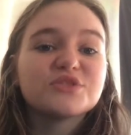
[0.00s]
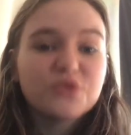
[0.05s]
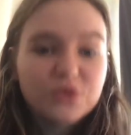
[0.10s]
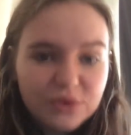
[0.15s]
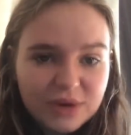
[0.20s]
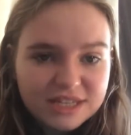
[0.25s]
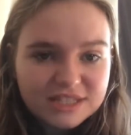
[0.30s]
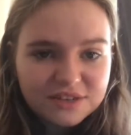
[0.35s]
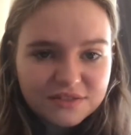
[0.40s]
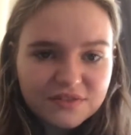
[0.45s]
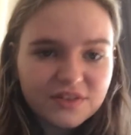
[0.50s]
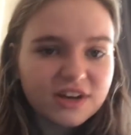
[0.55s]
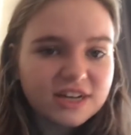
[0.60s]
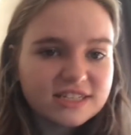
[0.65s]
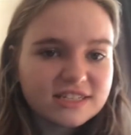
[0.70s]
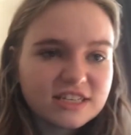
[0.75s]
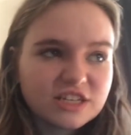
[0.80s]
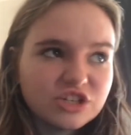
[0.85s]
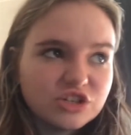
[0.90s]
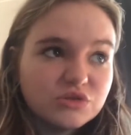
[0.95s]
always
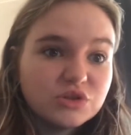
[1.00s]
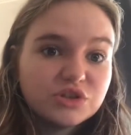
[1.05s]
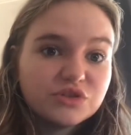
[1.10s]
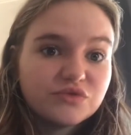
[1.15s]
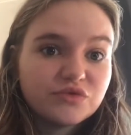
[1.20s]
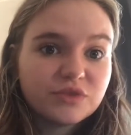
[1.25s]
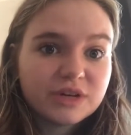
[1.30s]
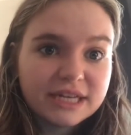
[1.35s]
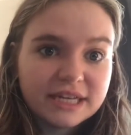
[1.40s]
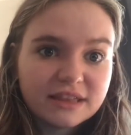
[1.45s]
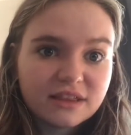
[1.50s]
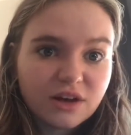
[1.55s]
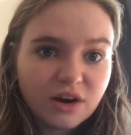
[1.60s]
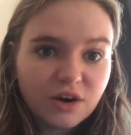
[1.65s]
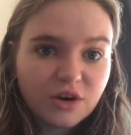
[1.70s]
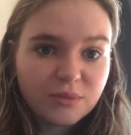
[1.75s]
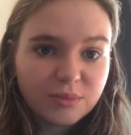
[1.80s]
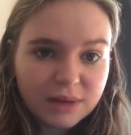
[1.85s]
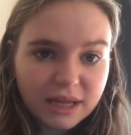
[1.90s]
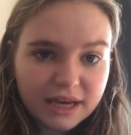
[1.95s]
advised that you do read the
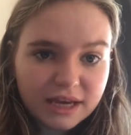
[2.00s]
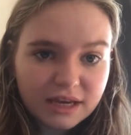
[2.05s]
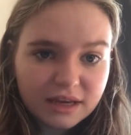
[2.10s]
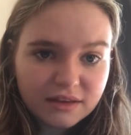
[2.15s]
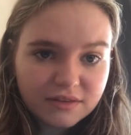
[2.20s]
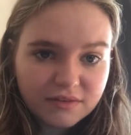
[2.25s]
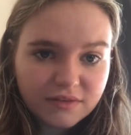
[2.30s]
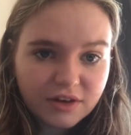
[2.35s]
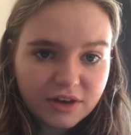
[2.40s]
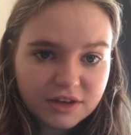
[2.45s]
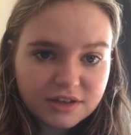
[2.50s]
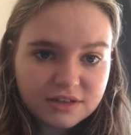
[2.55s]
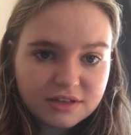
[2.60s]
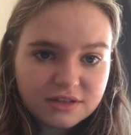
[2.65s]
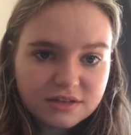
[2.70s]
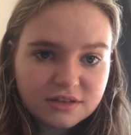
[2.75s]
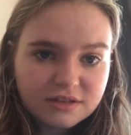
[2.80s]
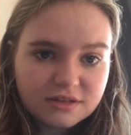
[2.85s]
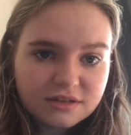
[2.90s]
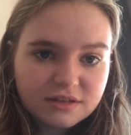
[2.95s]
whole play
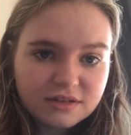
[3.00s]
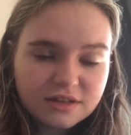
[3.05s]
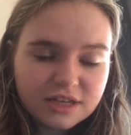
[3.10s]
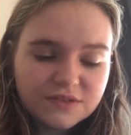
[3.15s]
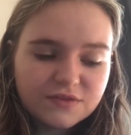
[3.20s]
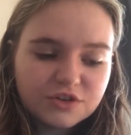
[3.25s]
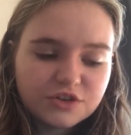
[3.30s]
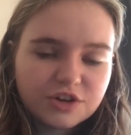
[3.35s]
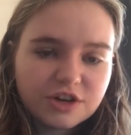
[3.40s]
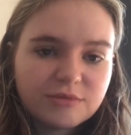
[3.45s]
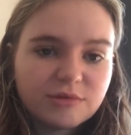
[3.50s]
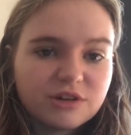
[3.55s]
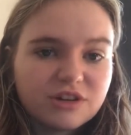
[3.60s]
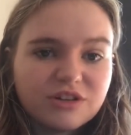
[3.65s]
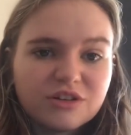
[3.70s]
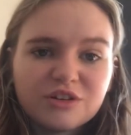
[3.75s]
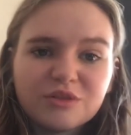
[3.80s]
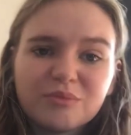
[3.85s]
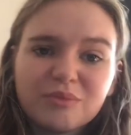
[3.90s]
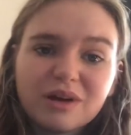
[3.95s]
first if you're doing a
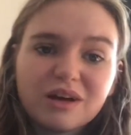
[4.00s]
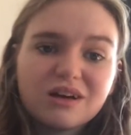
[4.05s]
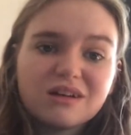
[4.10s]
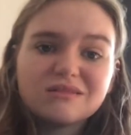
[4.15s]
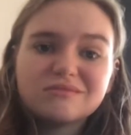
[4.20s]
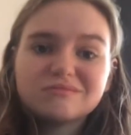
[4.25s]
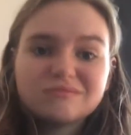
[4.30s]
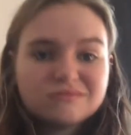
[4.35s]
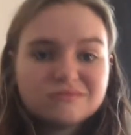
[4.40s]
monologue, but